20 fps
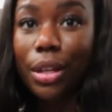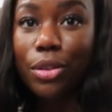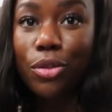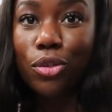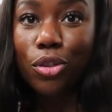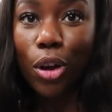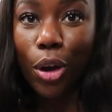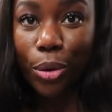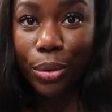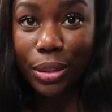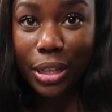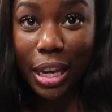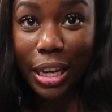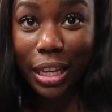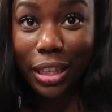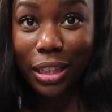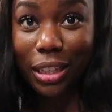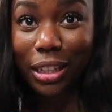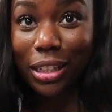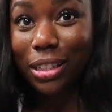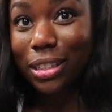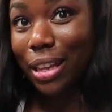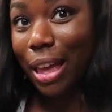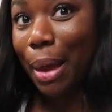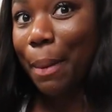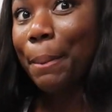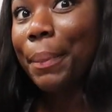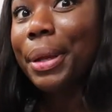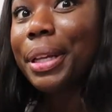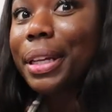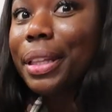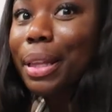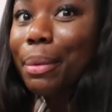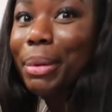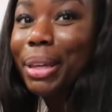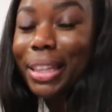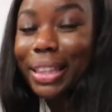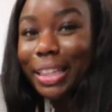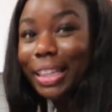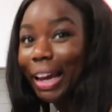So taking these and putting them
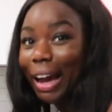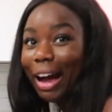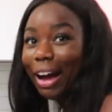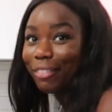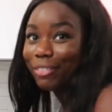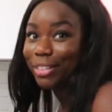in the